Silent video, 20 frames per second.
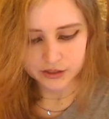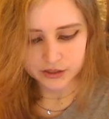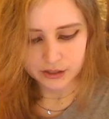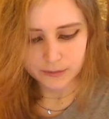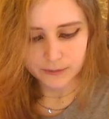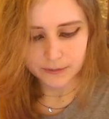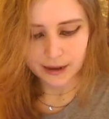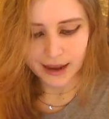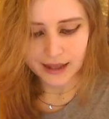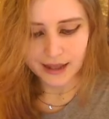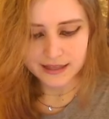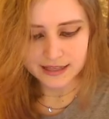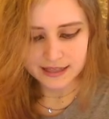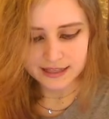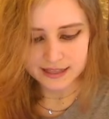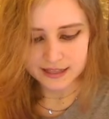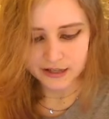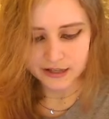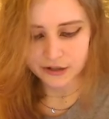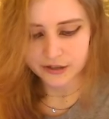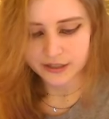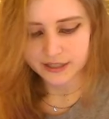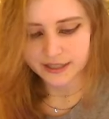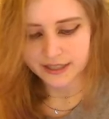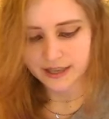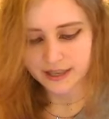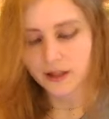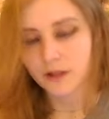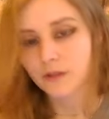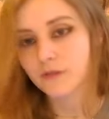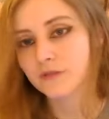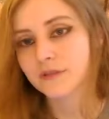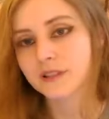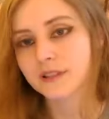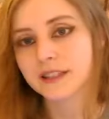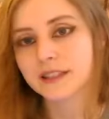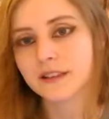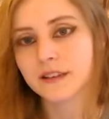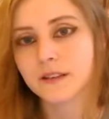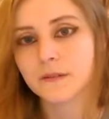to balance
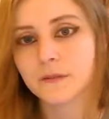ourselves,